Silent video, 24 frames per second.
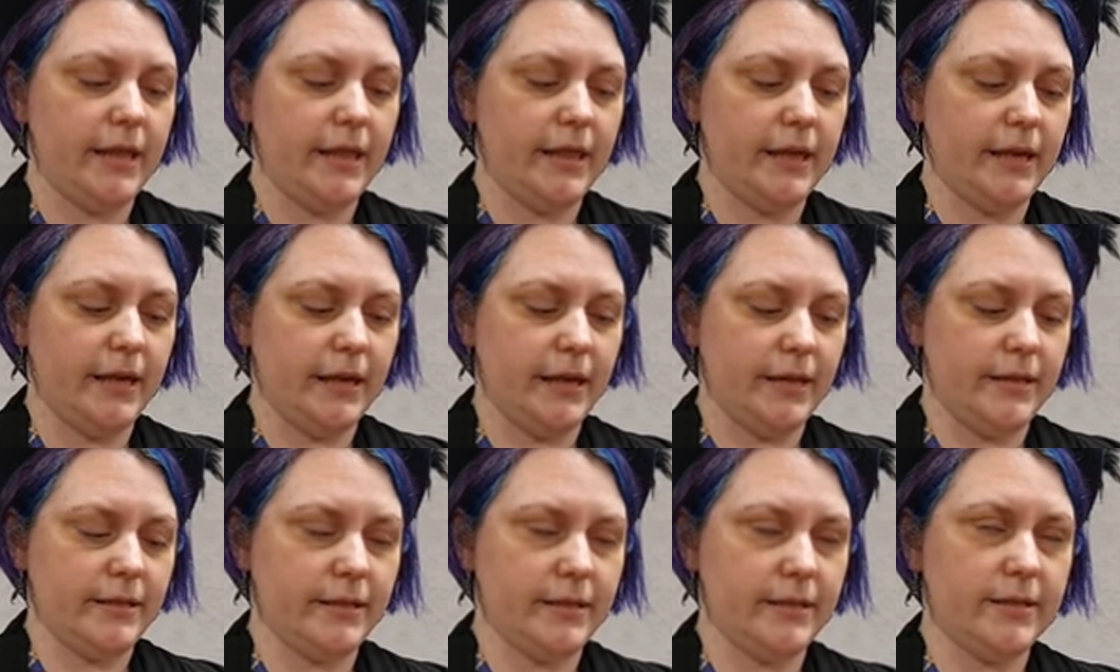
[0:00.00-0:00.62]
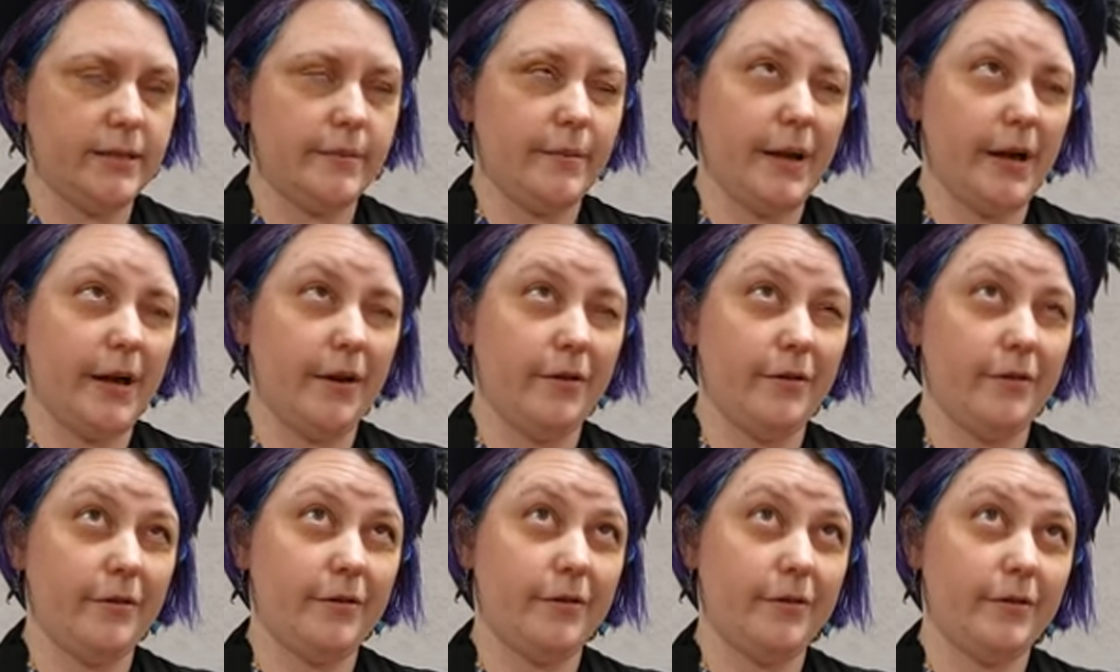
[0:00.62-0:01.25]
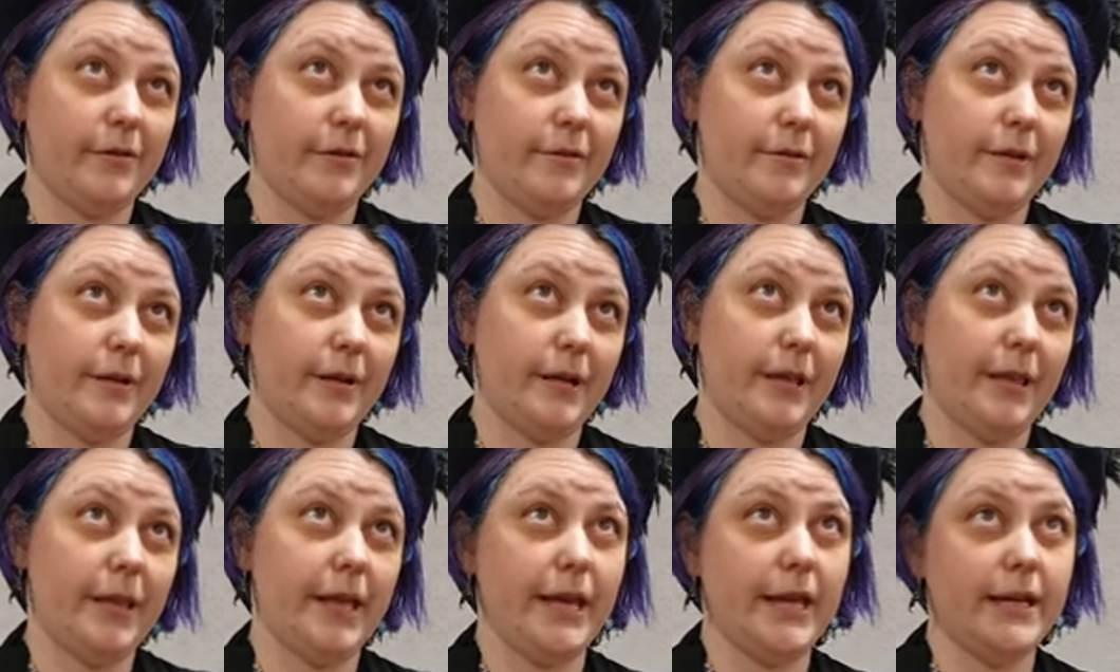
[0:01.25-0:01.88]
the since about
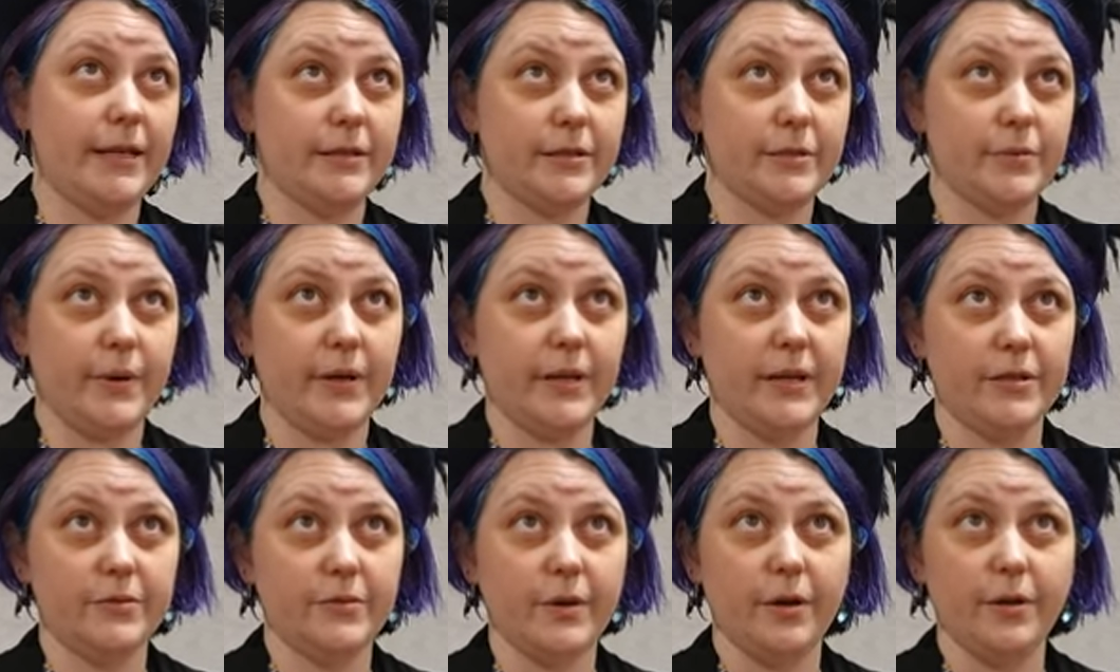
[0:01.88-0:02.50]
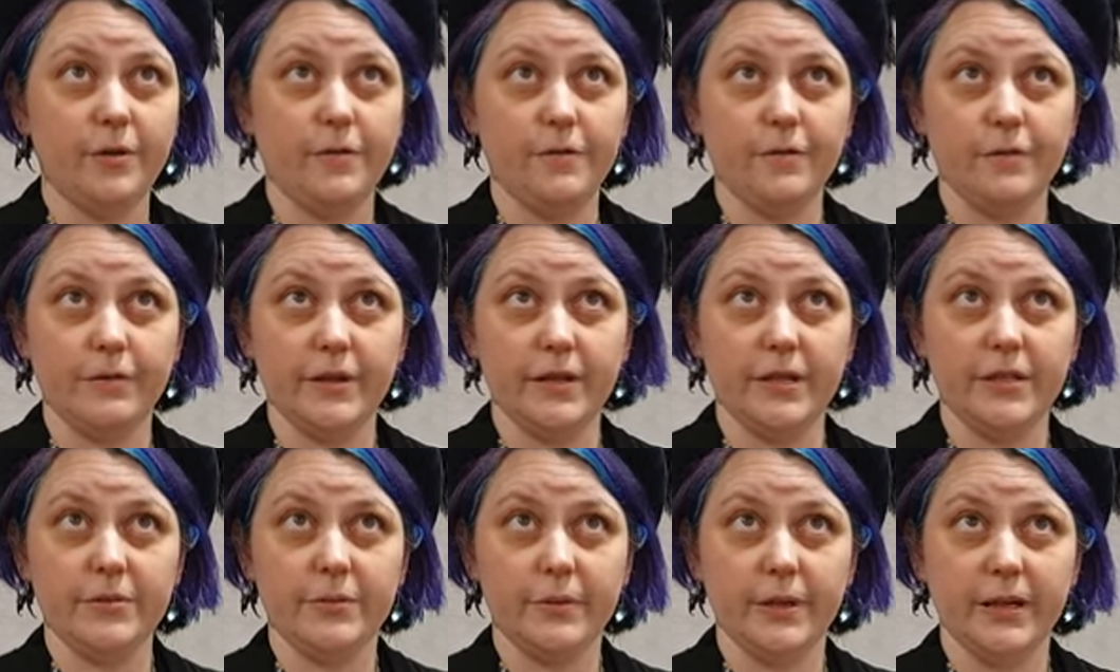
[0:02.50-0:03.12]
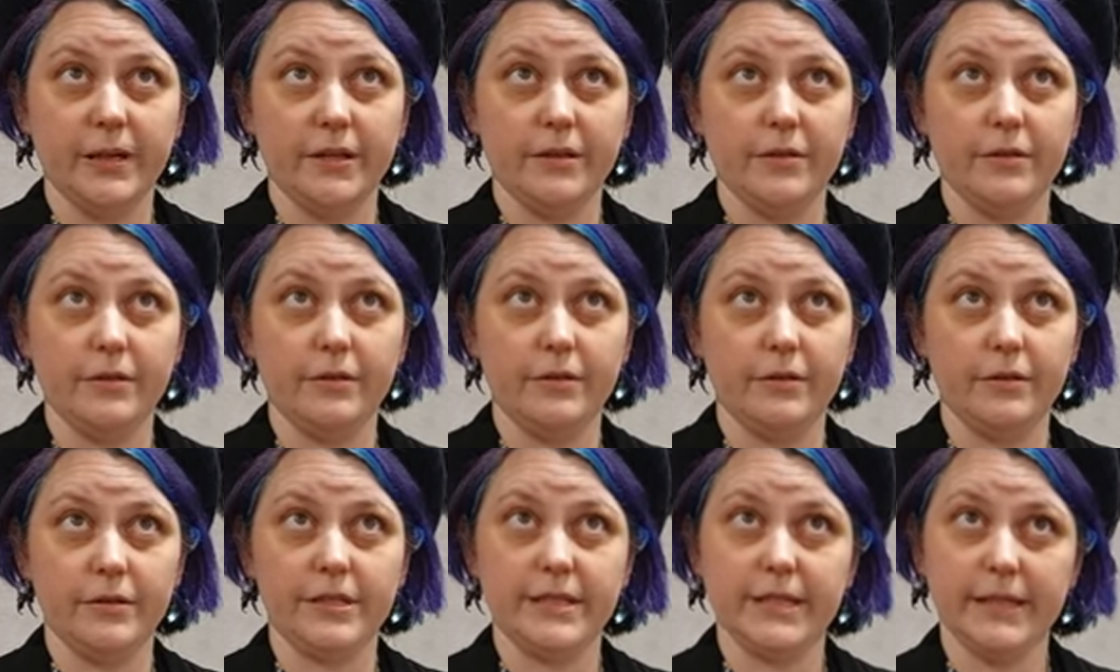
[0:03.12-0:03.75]
late 2012, early
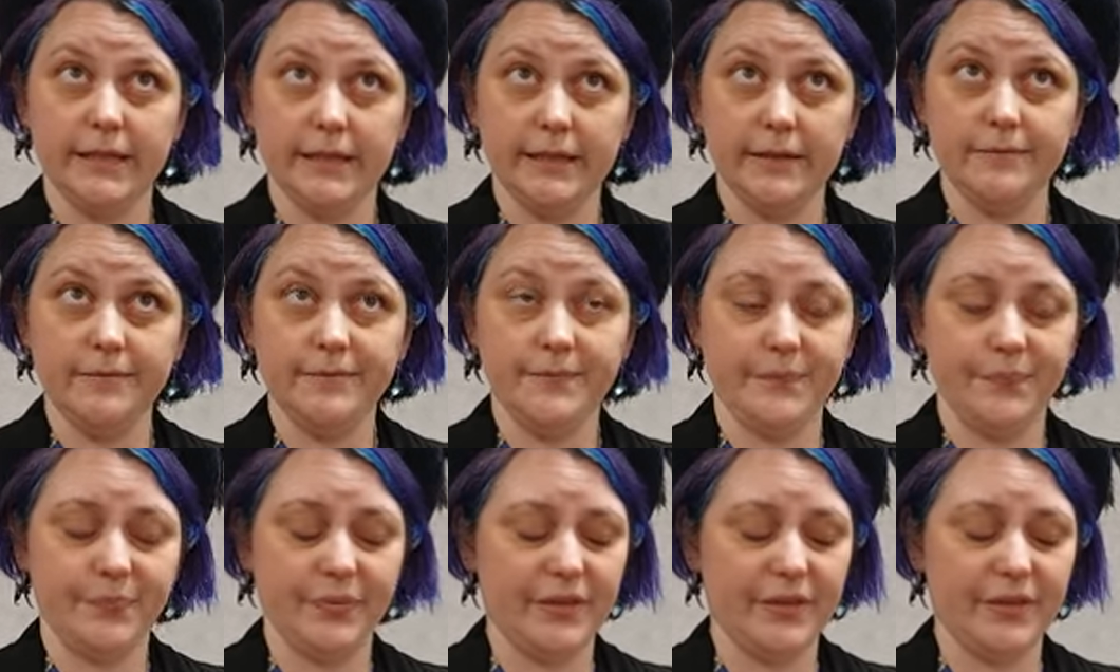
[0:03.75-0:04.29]
2013.